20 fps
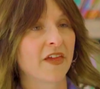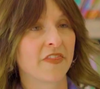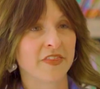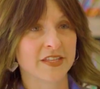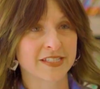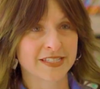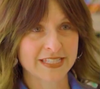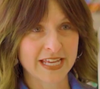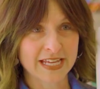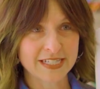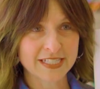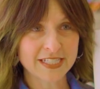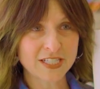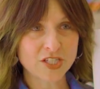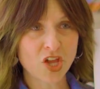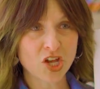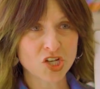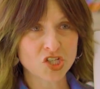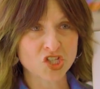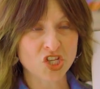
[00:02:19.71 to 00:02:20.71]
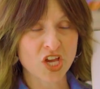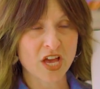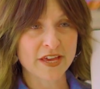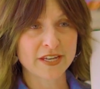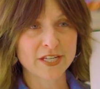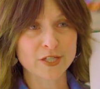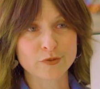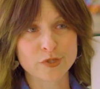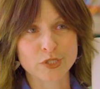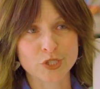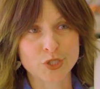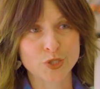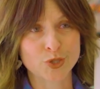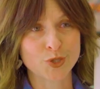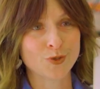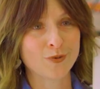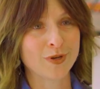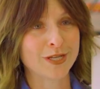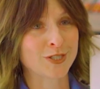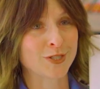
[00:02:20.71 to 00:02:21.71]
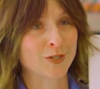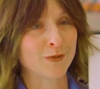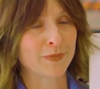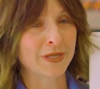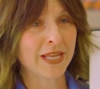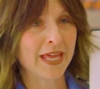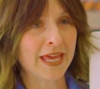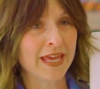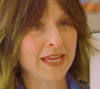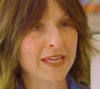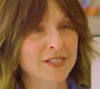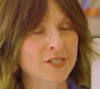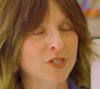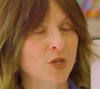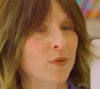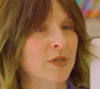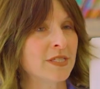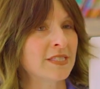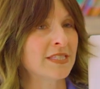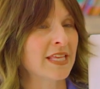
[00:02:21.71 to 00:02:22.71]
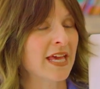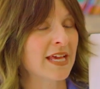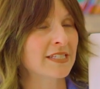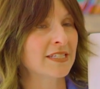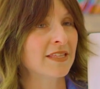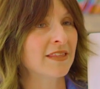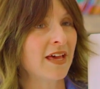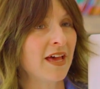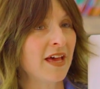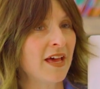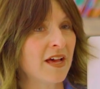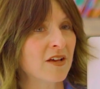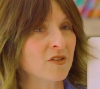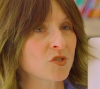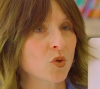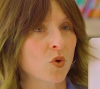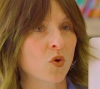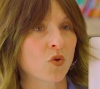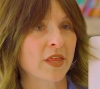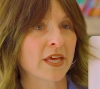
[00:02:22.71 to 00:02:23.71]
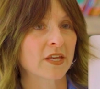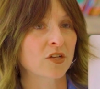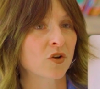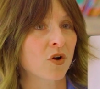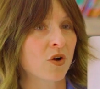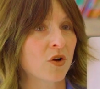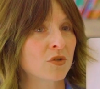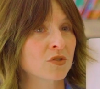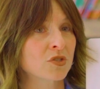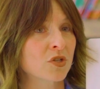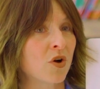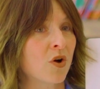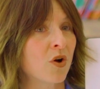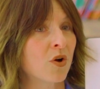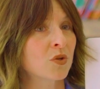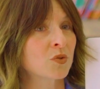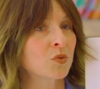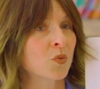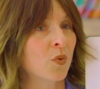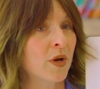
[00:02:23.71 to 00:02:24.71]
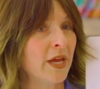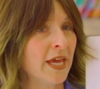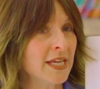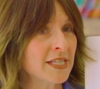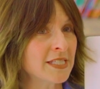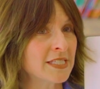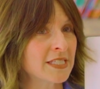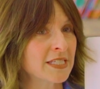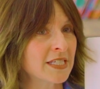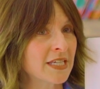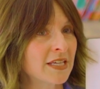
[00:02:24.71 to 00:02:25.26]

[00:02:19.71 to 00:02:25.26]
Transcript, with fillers: the sun did not shine, it was too wet to play, so we sat in the house all that cold, cold, wet,